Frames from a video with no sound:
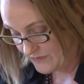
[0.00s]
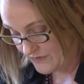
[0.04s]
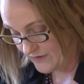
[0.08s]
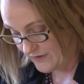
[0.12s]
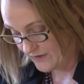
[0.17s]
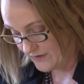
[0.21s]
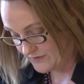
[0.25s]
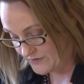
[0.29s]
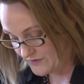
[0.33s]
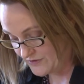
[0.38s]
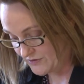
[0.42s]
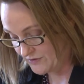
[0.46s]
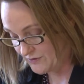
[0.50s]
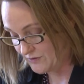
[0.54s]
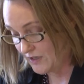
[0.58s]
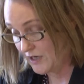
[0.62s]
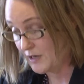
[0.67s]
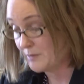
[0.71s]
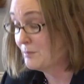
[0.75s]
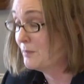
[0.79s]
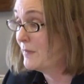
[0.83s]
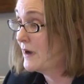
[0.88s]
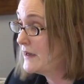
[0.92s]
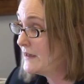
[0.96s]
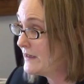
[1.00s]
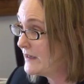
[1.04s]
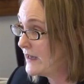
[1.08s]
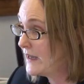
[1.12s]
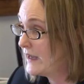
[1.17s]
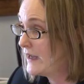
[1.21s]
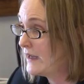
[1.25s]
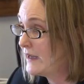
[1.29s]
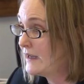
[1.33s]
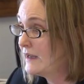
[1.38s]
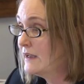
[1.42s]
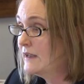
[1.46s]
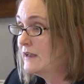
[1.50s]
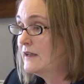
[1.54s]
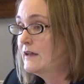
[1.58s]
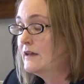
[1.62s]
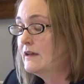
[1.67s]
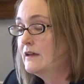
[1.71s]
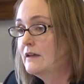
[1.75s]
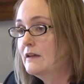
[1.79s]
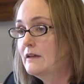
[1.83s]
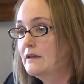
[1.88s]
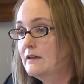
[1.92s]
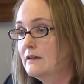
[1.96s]
They're due on Monday.
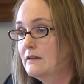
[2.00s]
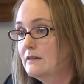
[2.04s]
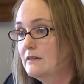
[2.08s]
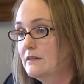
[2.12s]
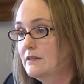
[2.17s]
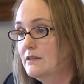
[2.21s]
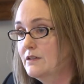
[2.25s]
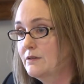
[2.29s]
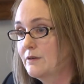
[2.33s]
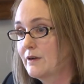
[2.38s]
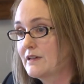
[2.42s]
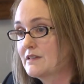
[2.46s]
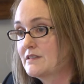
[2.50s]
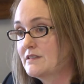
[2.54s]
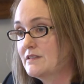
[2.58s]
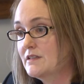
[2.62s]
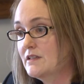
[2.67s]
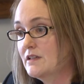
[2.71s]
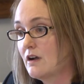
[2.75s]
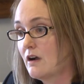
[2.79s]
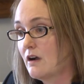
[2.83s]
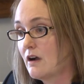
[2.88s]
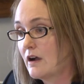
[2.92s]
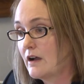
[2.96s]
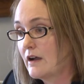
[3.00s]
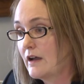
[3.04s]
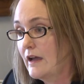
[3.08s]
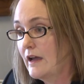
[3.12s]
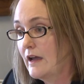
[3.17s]
USTR